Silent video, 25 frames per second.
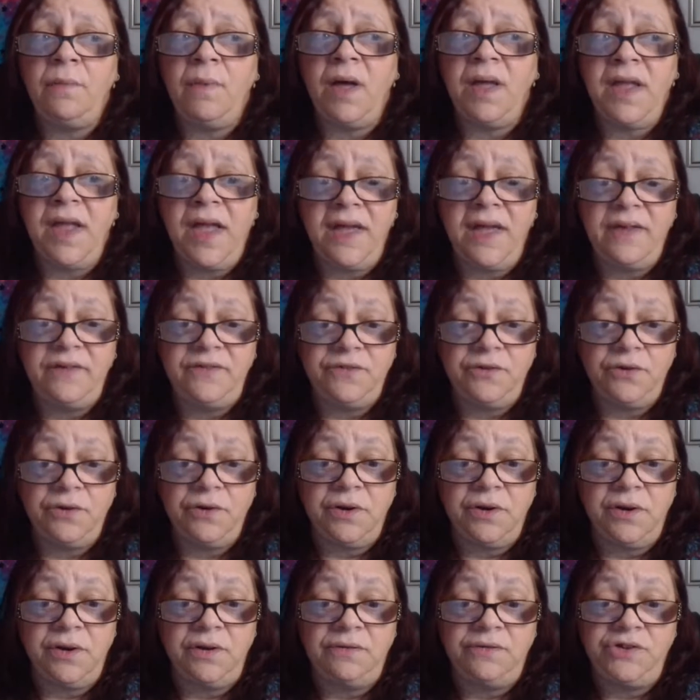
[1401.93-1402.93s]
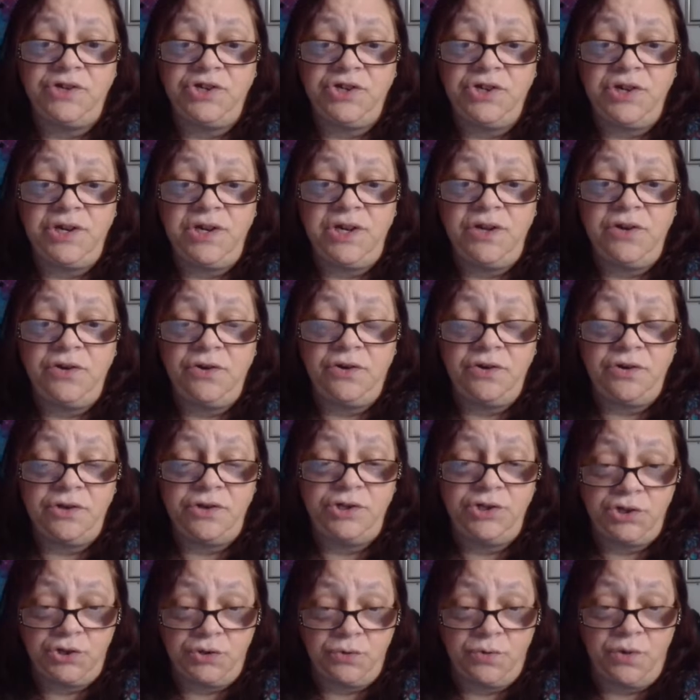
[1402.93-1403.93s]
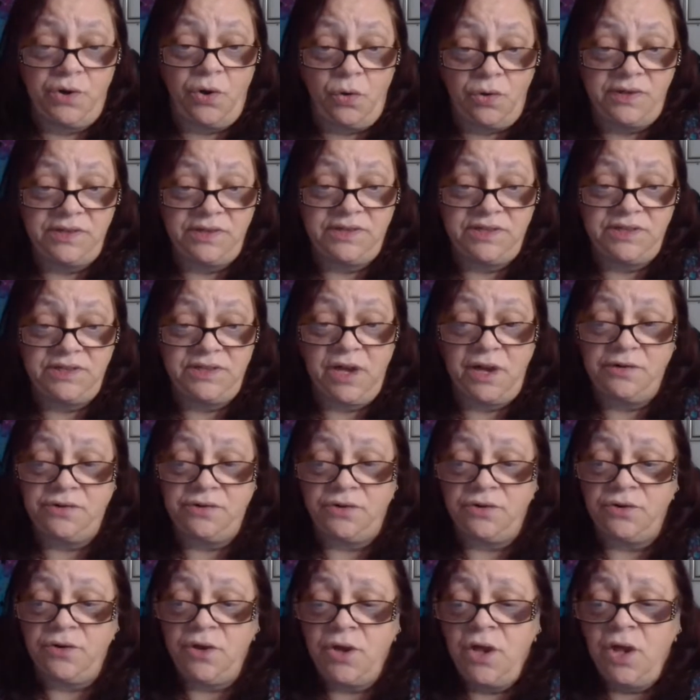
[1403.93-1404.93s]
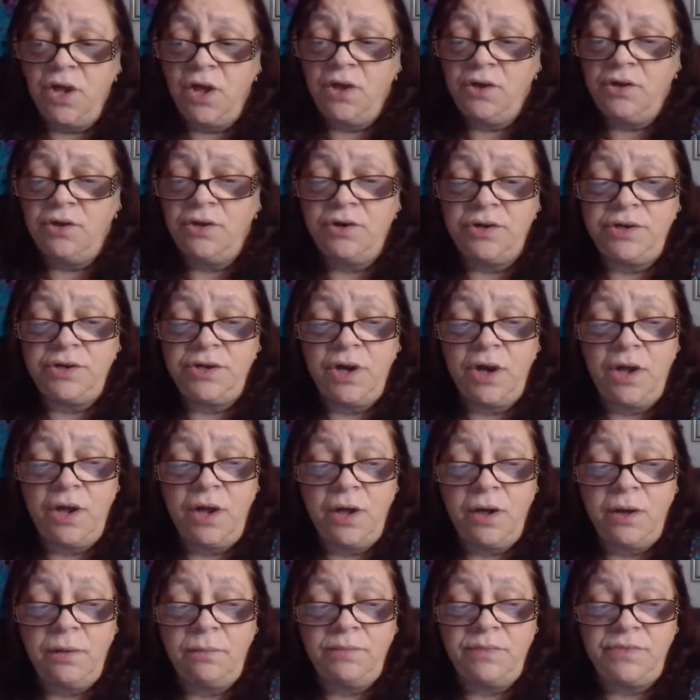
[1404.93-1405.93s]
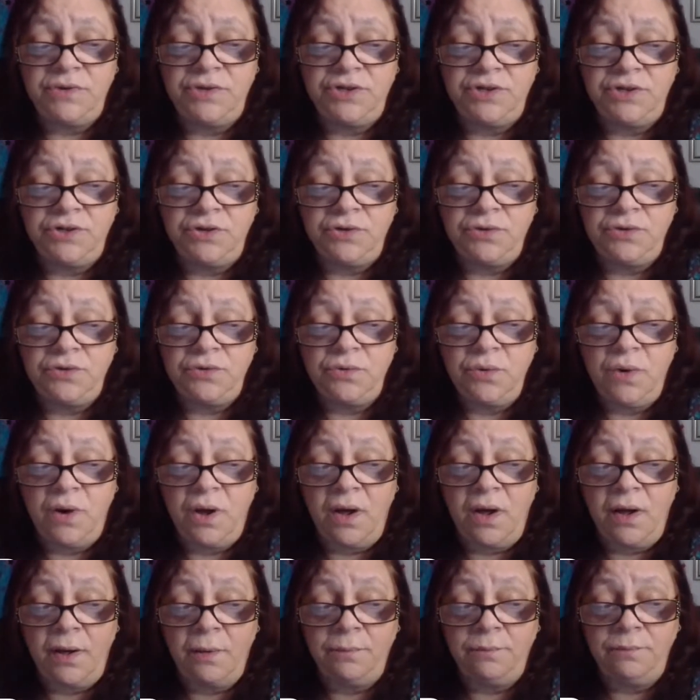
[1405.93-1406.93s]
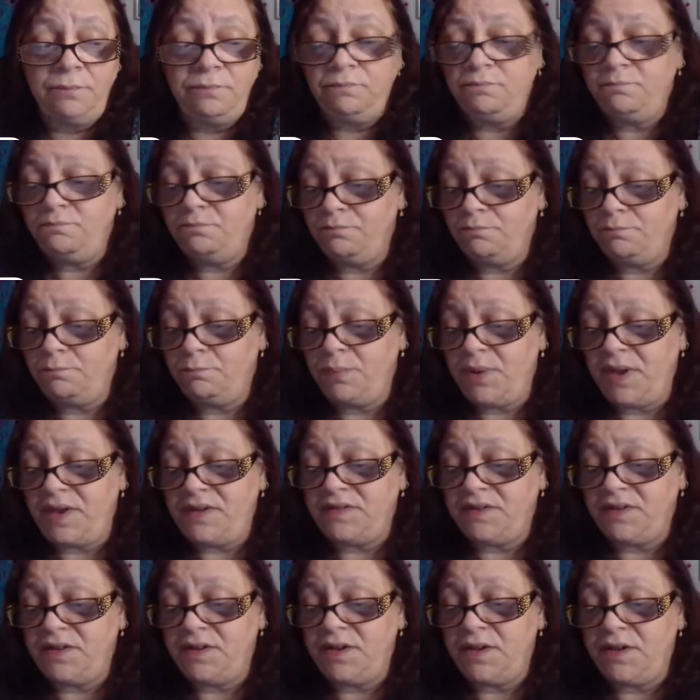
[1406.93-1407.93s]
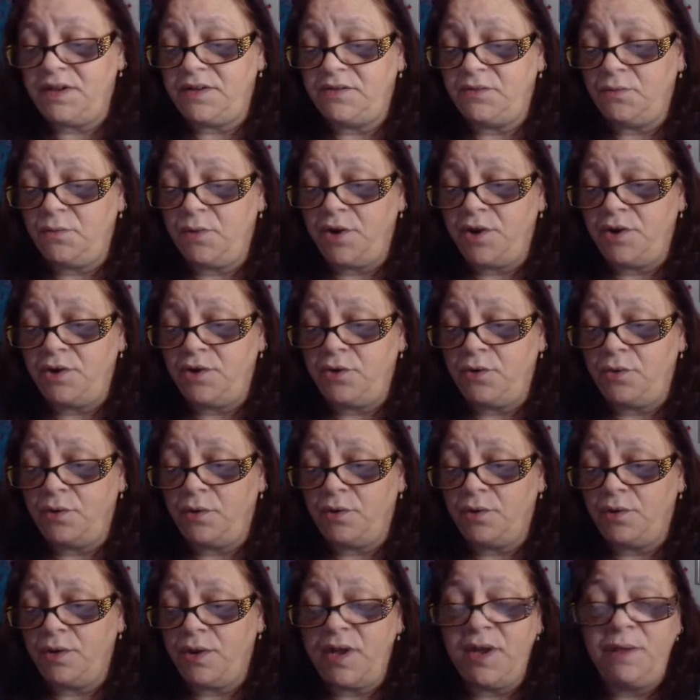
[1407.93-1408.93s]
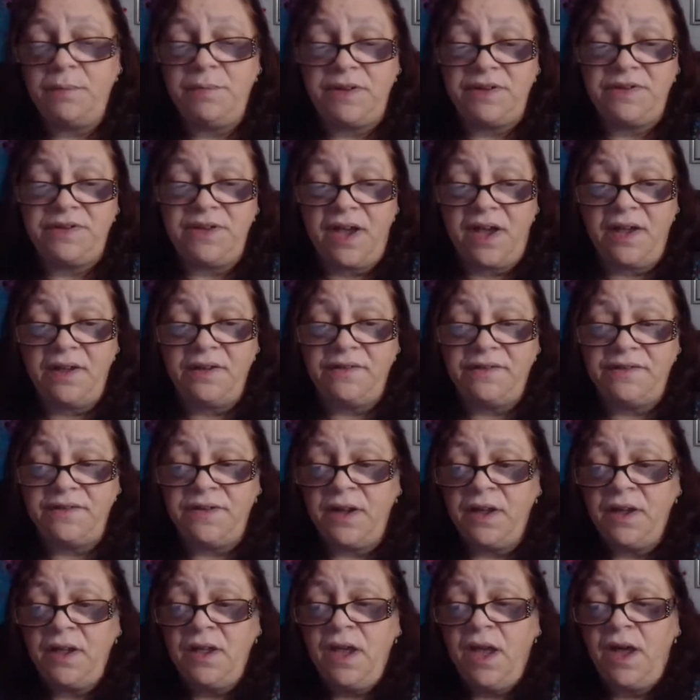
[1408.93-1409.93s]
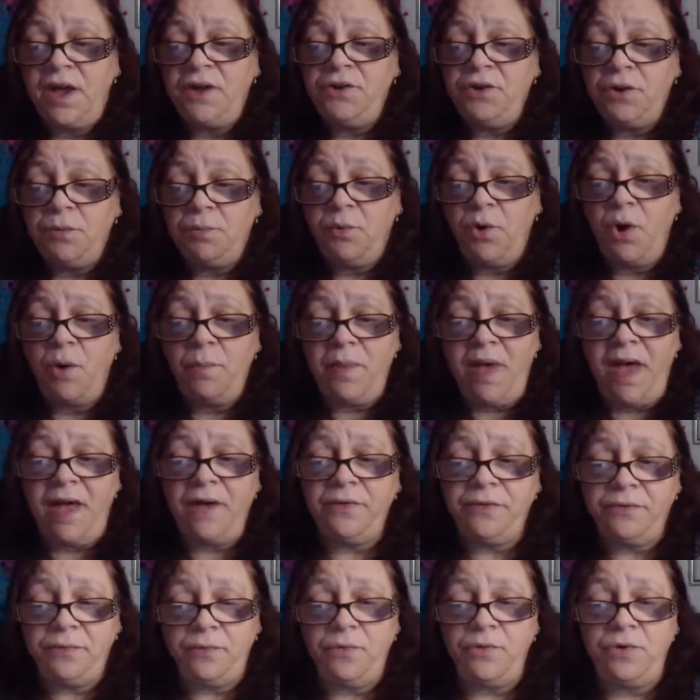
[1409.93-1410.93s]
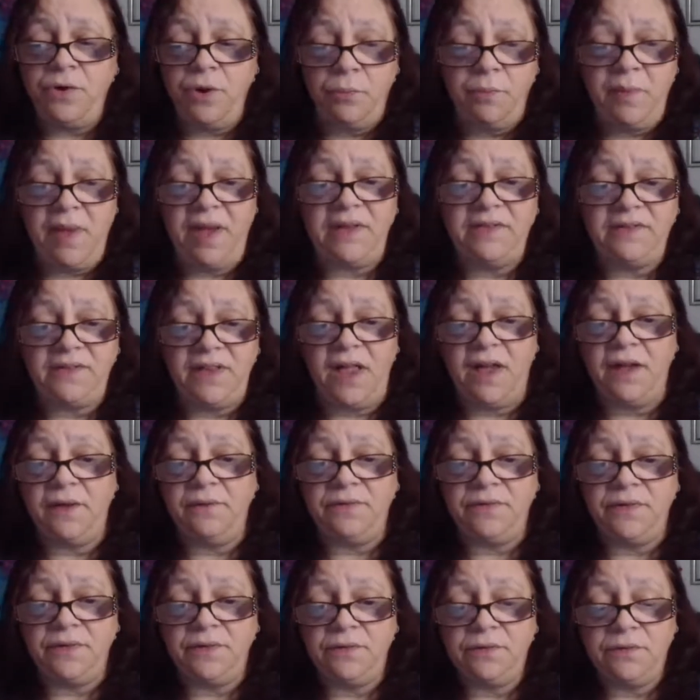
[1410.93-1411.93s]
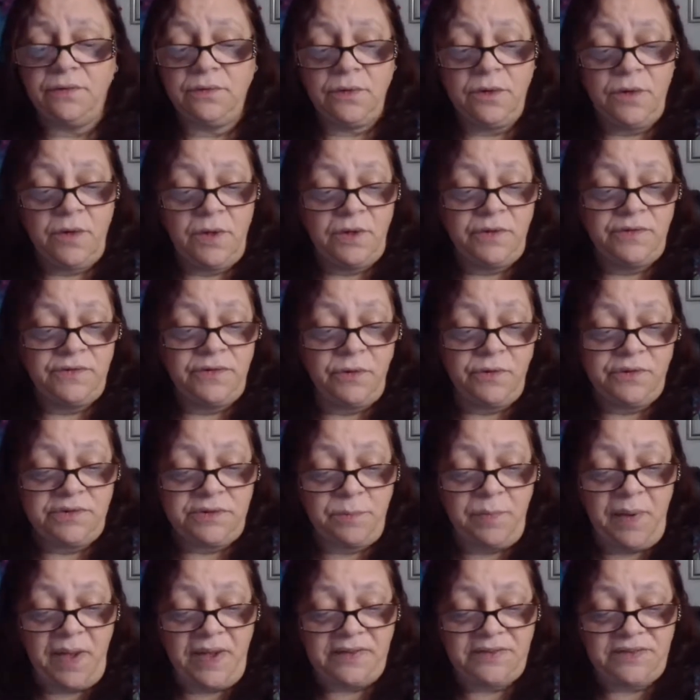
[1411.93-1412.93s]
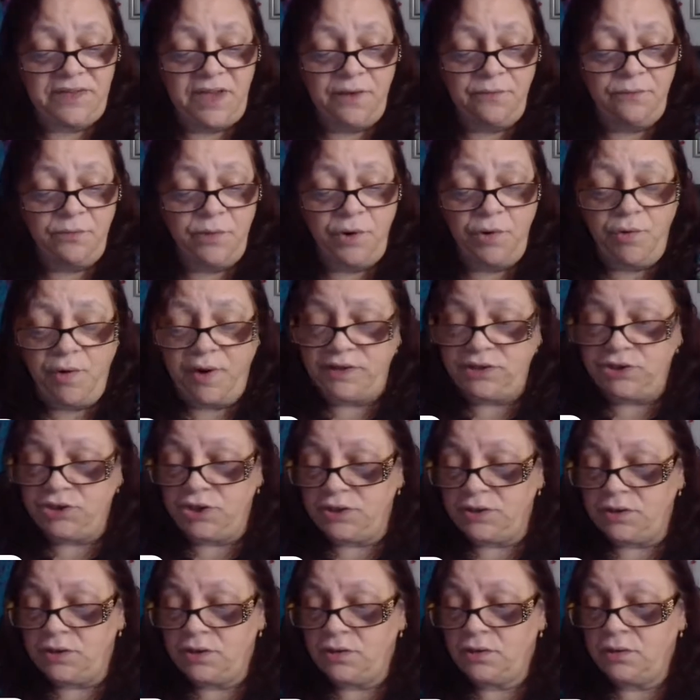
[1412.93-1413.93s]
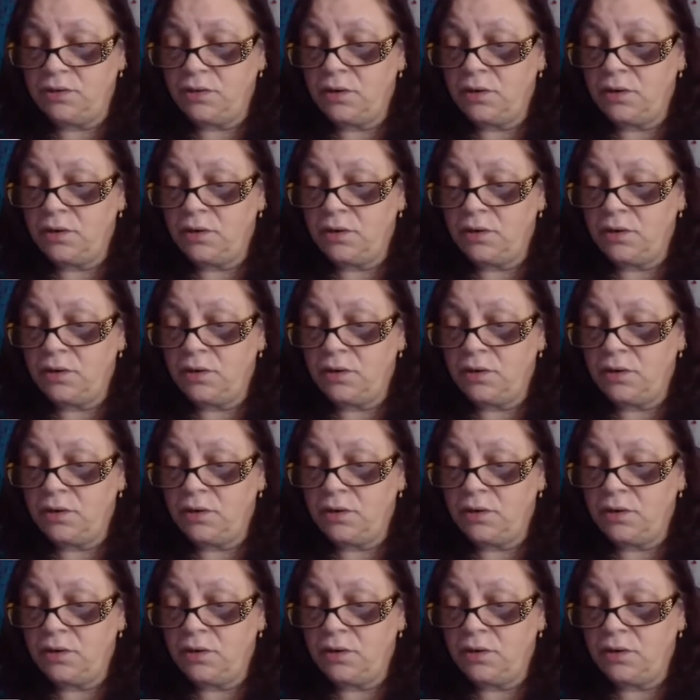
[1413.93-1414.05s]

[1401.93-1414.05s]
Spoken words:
asked her if she could do, a holistic doctor could do, basically it's where you're hypnotized and you're brought back through your past lives. So it's a past life regression.